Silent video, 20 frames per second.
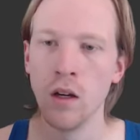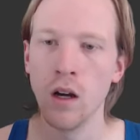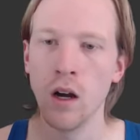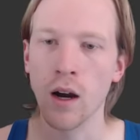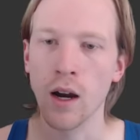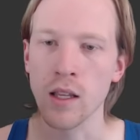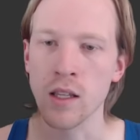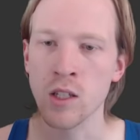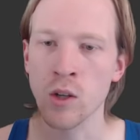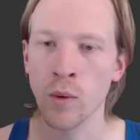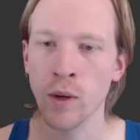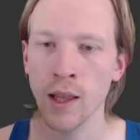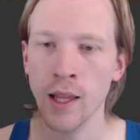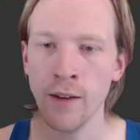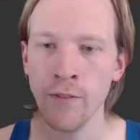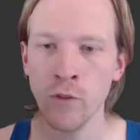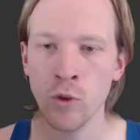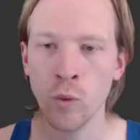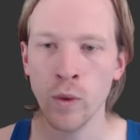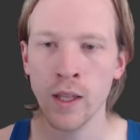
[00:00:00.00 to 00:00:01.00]
All right, so we're
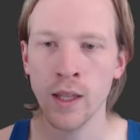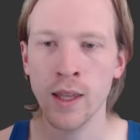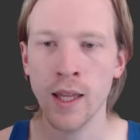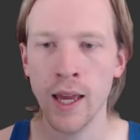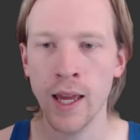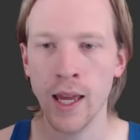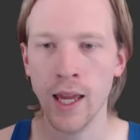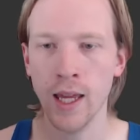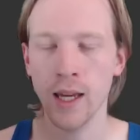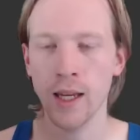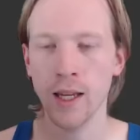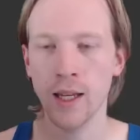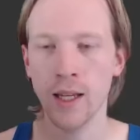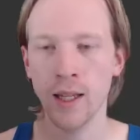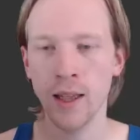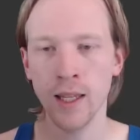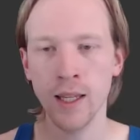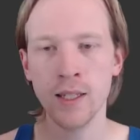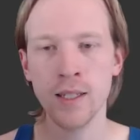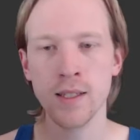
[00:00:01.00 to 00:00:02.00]
left with a
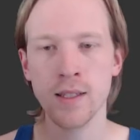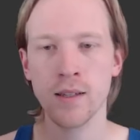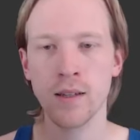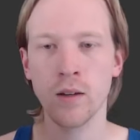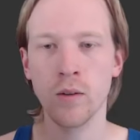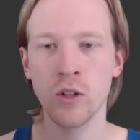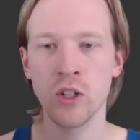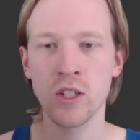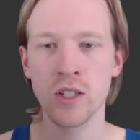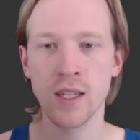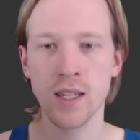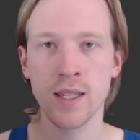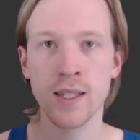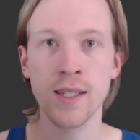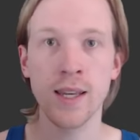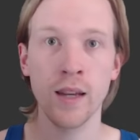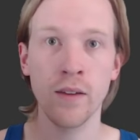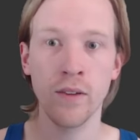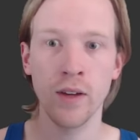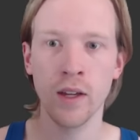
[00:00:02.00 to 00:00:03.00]
list, which is a
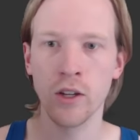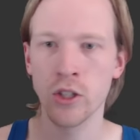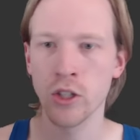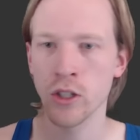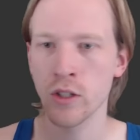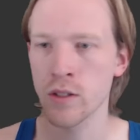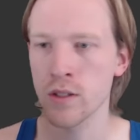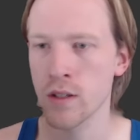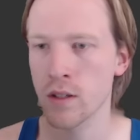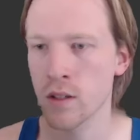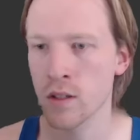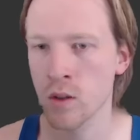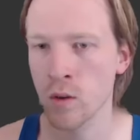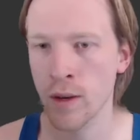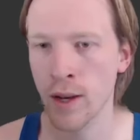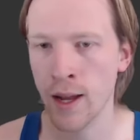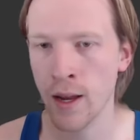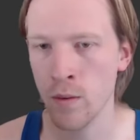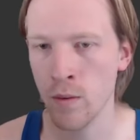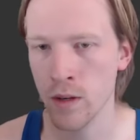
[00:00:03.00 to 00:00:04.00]
set of integers. So
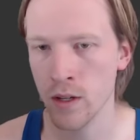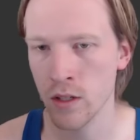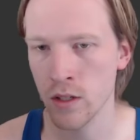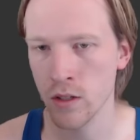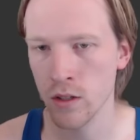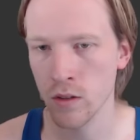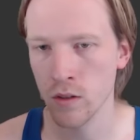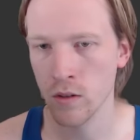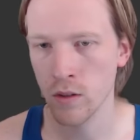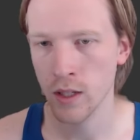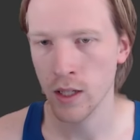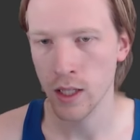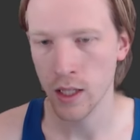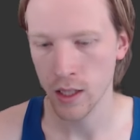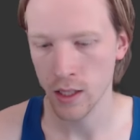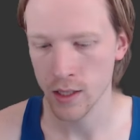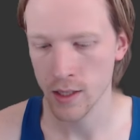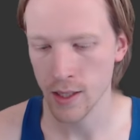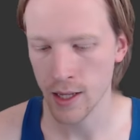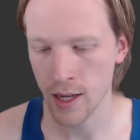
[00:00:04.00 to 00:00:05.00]
what I want to do
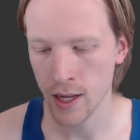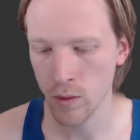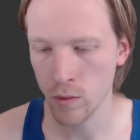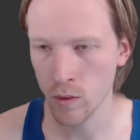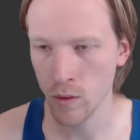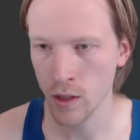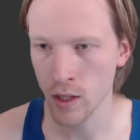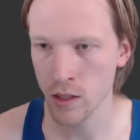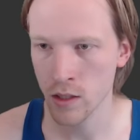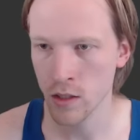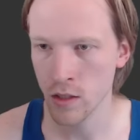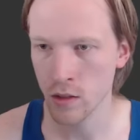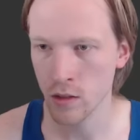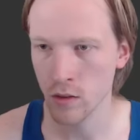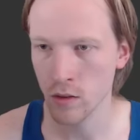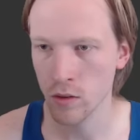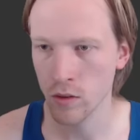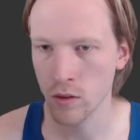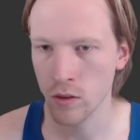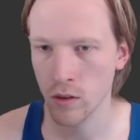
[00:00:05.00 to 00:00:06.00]
is I want
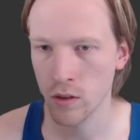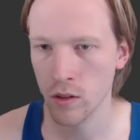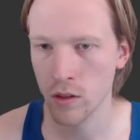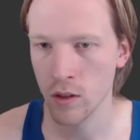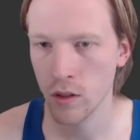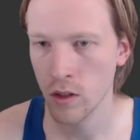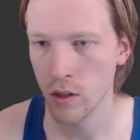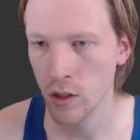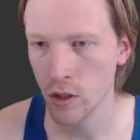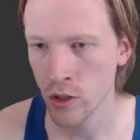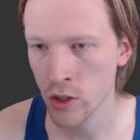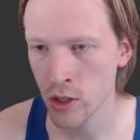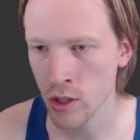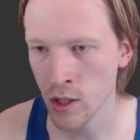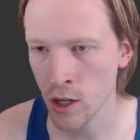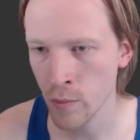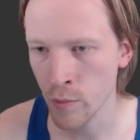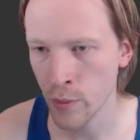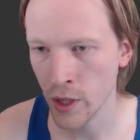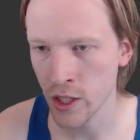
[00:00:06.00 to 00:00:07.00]
to
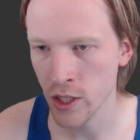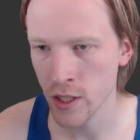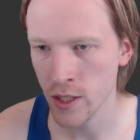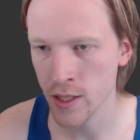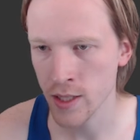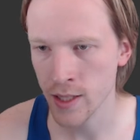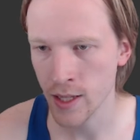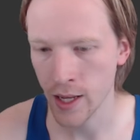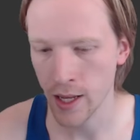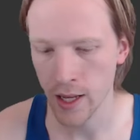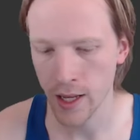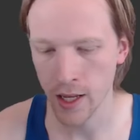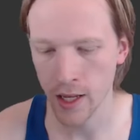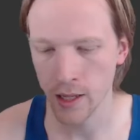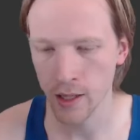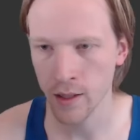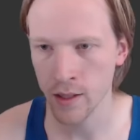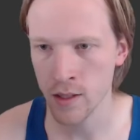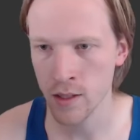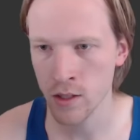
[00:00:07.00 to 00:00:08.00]
start by just
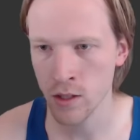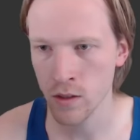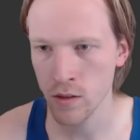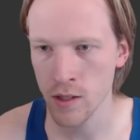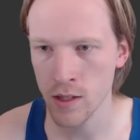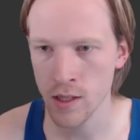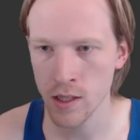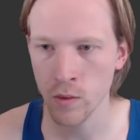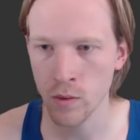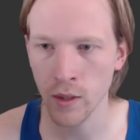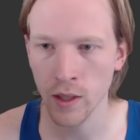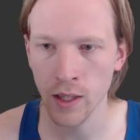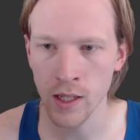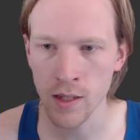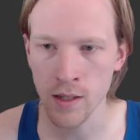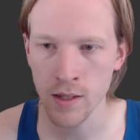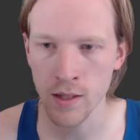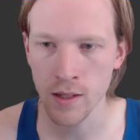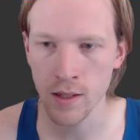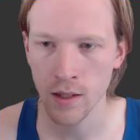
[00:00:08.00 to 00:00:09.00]
saying, let's turn this into a
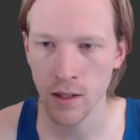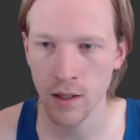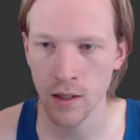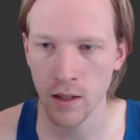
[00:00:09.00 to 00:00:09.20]
list,